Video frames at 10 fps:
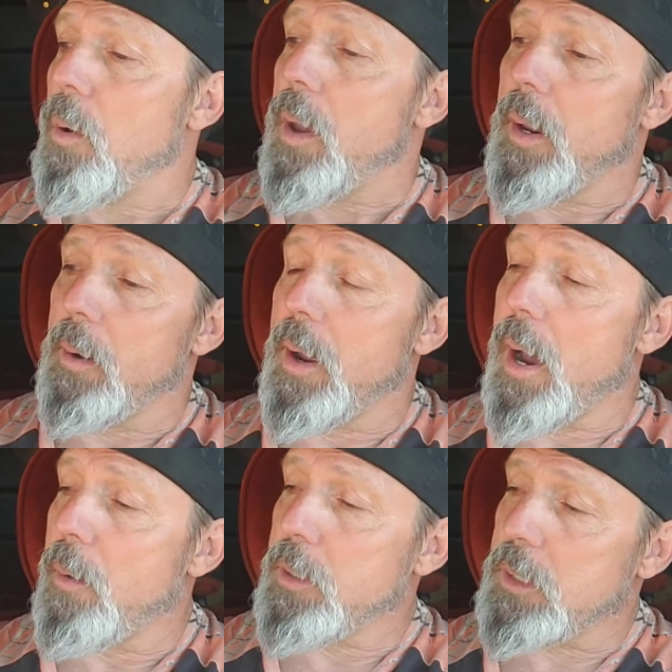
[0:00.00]
And
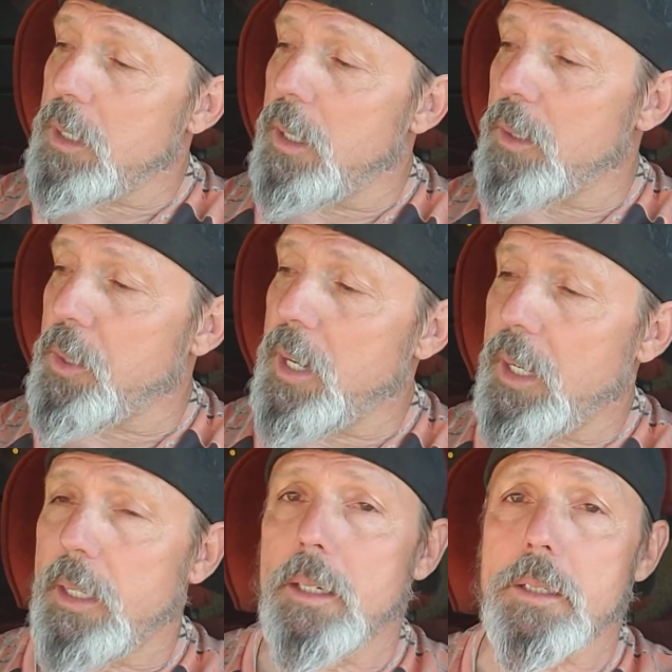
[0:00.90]
I was
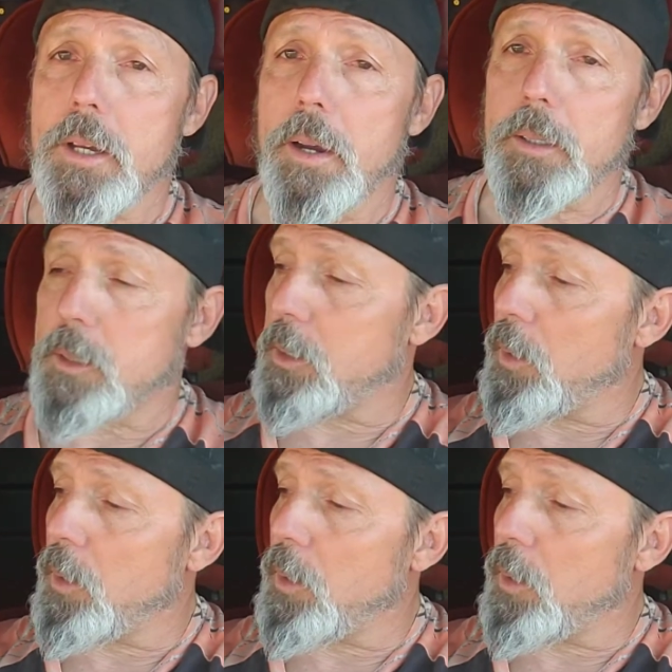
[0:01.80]
thinking and talking to